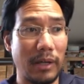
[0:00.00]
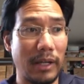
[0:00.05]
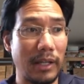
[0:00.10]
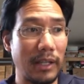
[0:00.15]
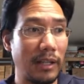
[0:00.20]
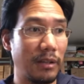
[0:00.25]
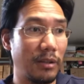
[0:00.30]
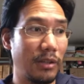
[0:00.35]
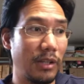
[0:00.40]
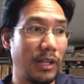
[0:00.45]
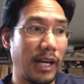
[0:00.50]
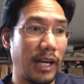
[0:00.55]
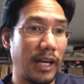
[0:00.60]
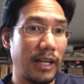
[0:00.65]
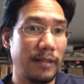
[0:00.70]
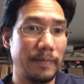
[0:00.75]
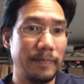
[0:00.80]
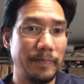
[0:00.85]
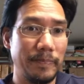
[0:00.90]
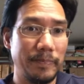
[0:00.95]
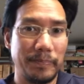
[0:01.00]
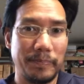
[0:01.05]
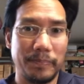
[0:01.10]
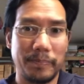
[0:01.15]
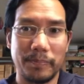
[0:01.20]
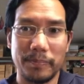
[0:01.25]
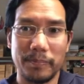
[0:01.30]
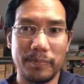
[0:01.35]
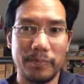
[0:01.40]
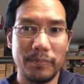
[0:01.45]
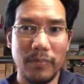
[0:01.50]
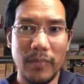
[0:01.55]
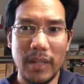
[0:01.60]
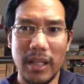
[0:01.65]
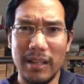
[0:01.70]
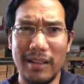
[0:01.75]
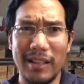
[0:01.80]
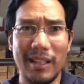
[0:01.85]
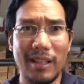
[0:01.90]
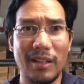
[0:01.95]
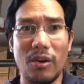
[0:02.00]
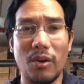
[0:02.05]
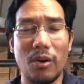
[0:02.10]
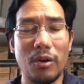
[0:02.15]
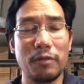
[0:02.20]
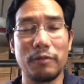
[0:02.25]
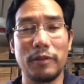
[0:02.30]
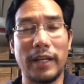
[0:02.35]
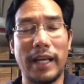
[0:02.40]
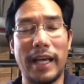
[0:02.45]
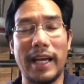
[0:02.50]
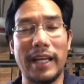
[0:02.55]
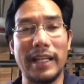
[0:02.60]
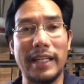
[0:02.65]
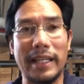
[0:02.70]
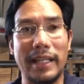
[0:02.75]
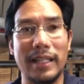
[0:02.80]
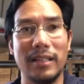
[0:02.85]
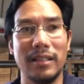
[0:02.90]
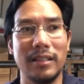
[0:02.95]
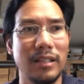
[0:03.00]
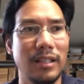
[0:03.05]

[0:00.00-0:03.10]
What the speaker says: Like you got little orphan Annie